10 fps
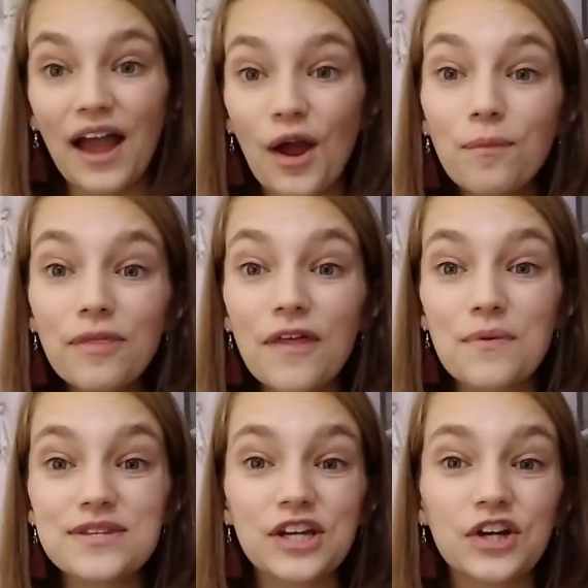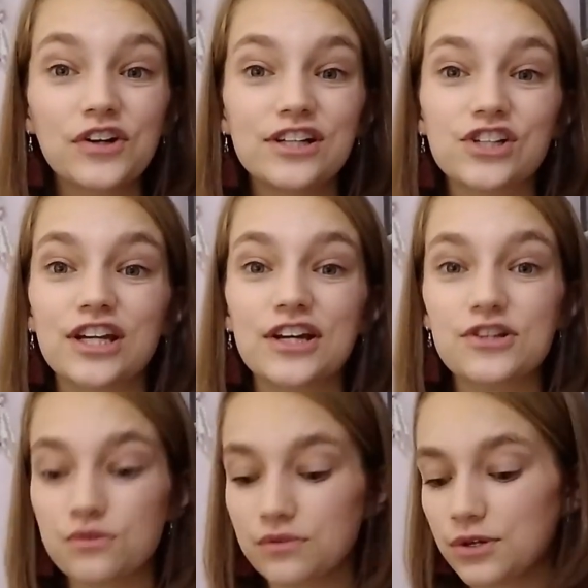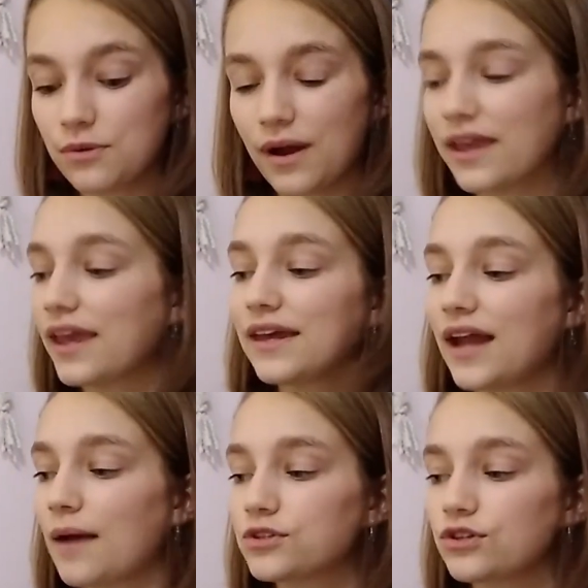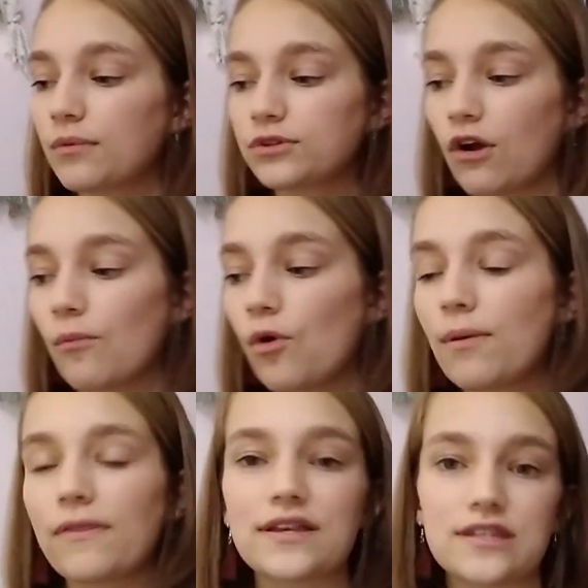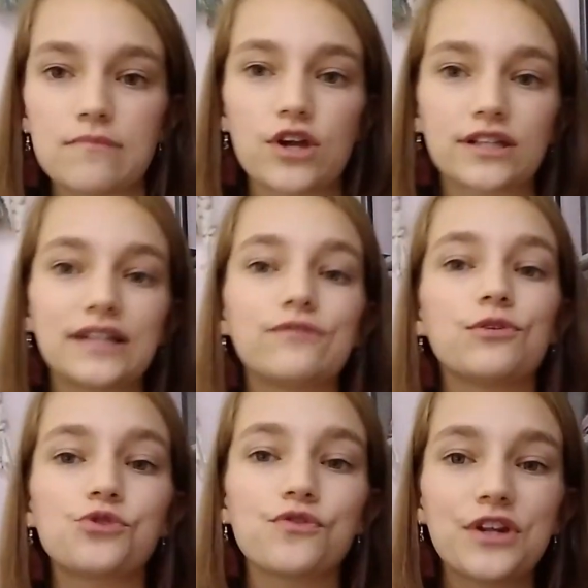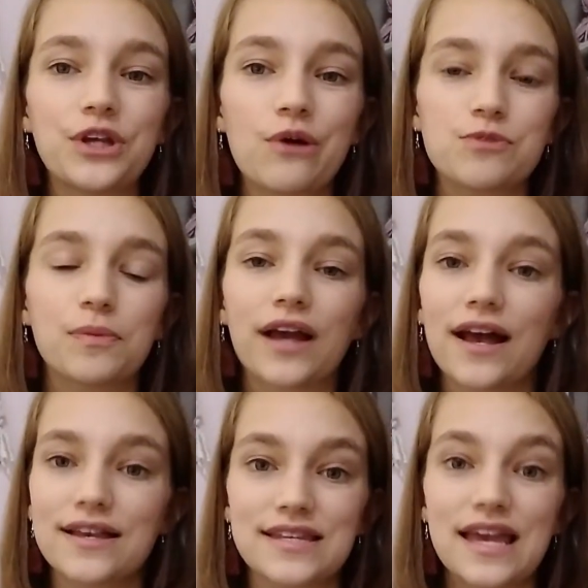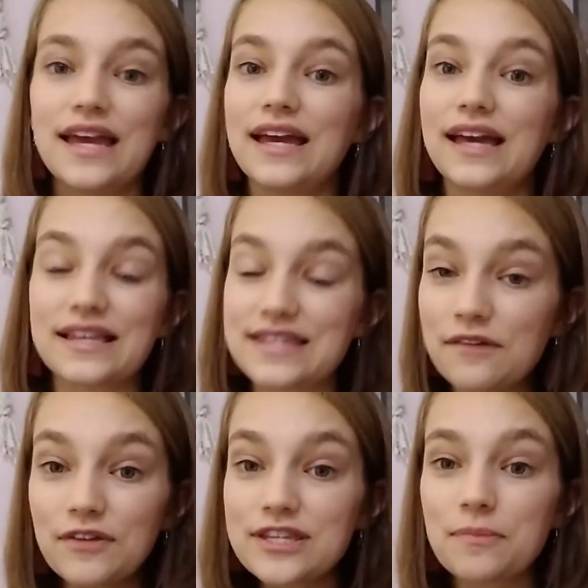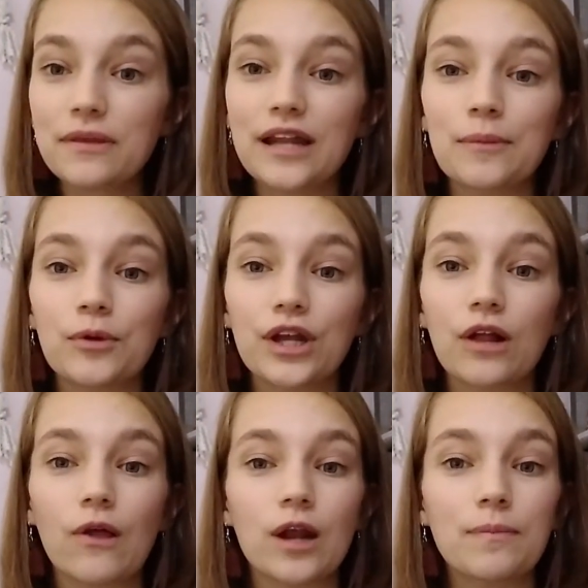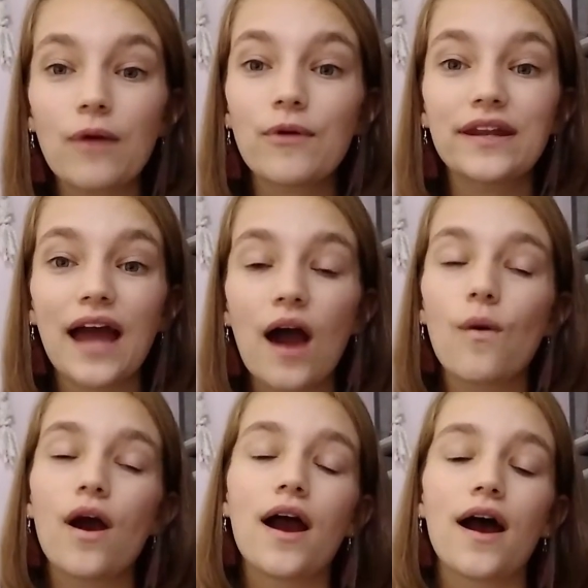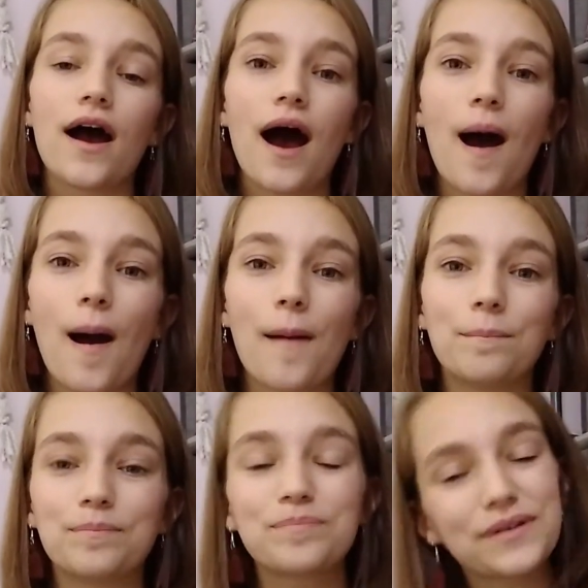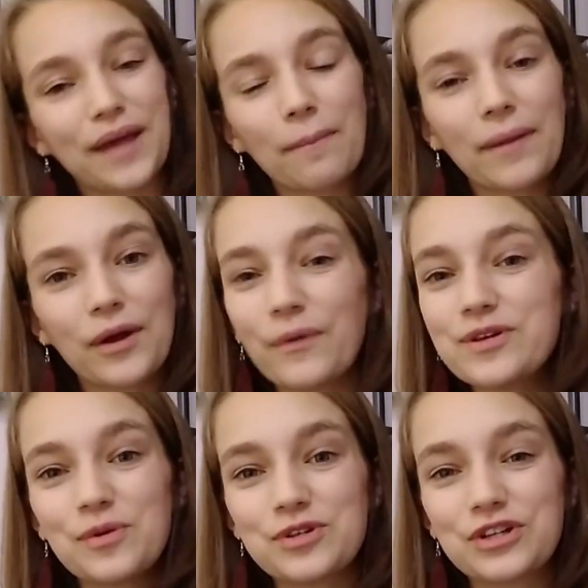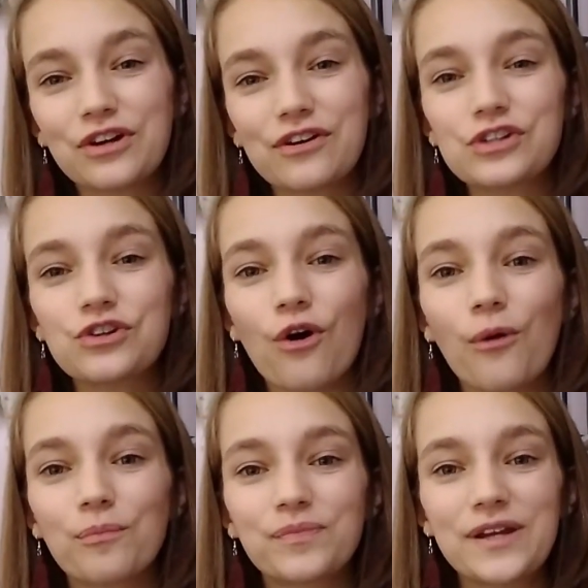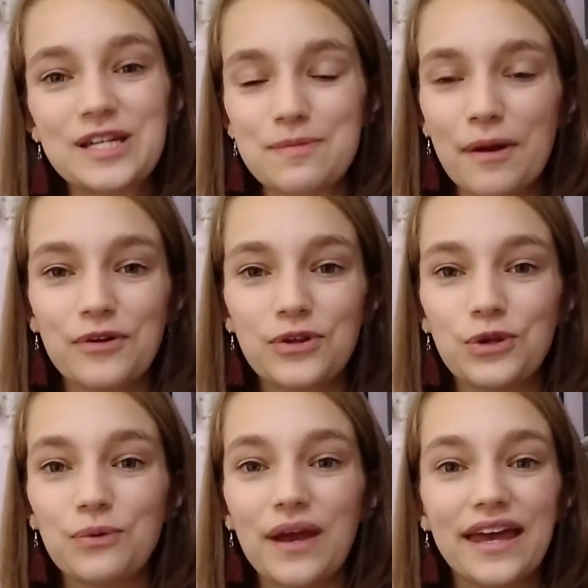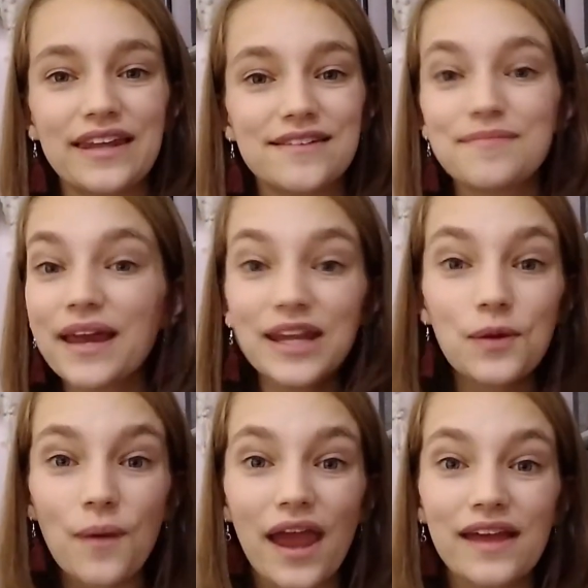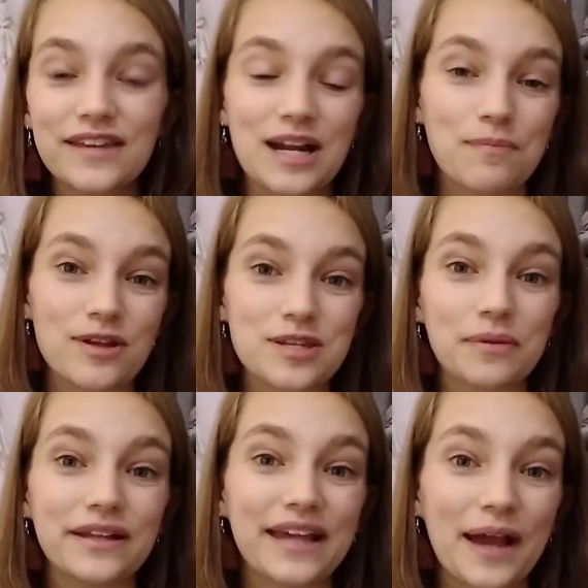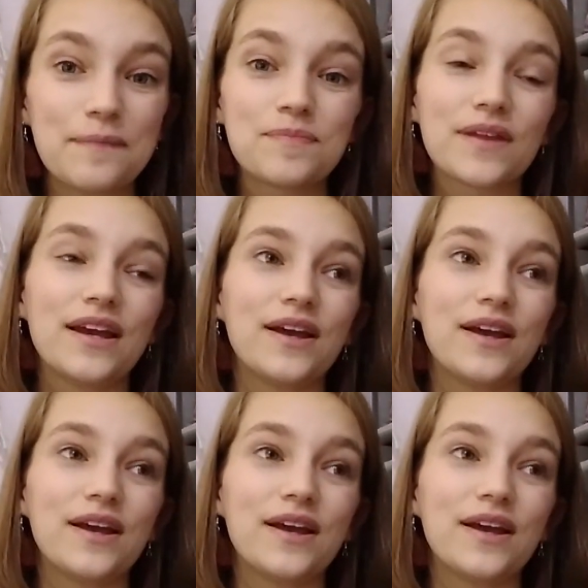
I hope that was encouraging to you. Again, I'm sure I will talk more about that subject in future videos because it's definitely something that I'm learning a lot about right now. Um, but yeah, I always want to encourage y'all and inspire you in any way that I possibly can.